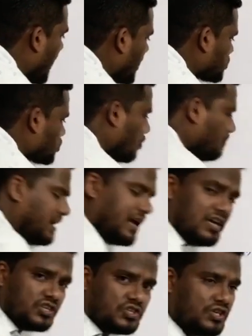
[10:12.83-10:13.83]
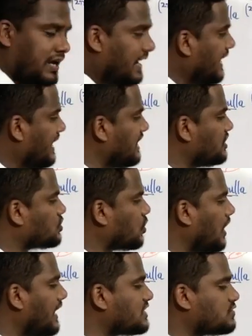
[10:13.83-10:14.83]
blastomeres. It is
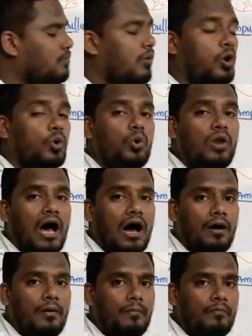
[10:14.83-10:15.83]
called as morula.